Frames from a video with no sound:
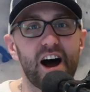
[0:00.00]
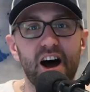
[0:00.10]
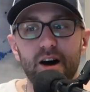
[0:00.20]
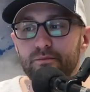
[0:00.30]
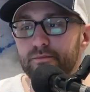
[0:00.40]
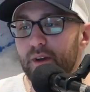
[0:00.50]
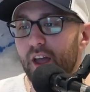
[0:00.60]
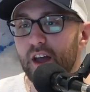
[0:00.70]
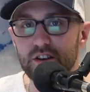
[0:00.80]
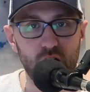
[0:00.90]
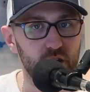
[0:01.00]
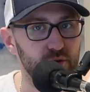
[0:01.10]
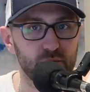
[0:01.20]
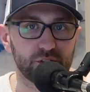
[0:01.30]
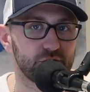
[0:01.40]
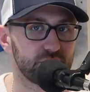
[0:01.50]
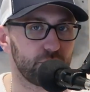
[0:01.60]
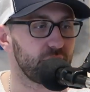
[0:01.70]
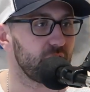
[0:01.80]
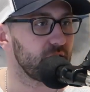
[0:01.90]
and other realtors
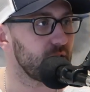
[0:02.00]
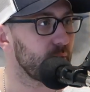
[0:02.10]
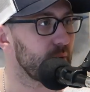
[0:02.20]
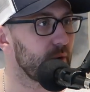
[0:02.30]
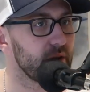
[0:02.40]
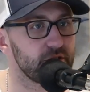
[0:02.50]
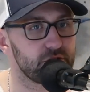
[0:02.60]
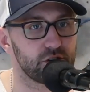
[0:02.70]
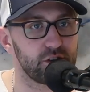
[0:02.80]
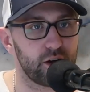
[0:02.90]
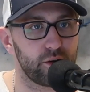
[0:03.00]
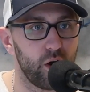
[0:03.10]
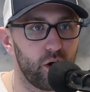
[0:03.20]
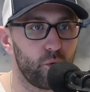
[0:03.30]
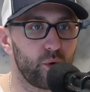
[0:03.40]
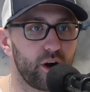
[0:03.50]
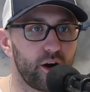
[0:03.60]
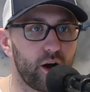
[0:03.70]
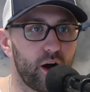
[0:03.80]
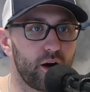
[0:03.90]
out there. We want to ensure that
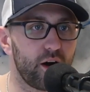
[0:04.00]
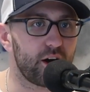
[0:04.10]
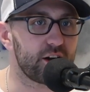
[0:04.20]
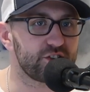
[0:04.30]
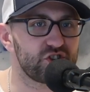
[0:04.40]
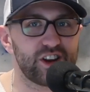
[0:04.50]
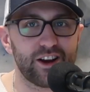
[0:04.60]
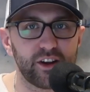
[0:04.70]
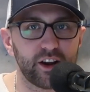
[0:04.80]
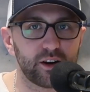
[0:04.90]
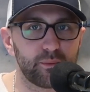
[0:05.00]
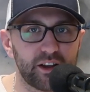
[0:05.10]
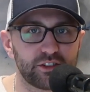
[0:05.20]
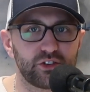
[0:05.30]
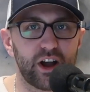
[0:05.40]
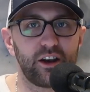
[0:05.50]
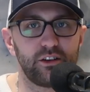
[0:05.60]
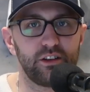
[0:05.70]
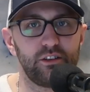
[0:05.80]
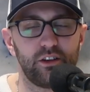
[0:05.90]
we're sharing our best
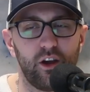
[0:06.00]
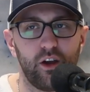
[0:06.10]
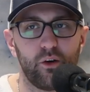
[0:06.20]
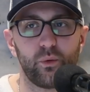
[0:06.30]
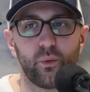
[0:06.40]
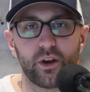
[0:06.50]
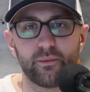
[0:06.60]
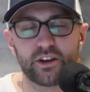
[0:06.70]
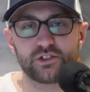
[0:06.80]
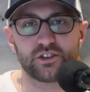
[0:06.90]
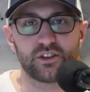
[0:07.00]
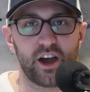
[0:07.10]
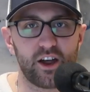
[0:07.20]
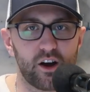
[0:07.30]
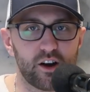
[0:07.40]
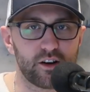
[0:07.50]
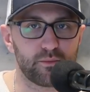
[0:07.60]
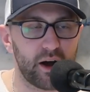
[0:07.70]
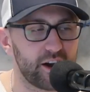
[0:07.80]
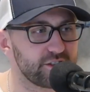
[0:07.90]
strategies. We want to make sure that
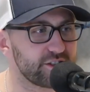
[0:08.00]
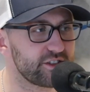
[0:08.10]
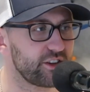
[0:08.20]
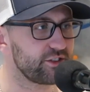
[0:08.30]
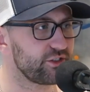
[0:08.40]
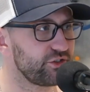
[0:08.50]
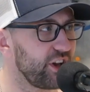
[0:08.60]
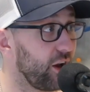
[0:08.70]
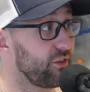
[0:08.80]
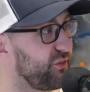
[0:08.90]
our buyers and sellers are staying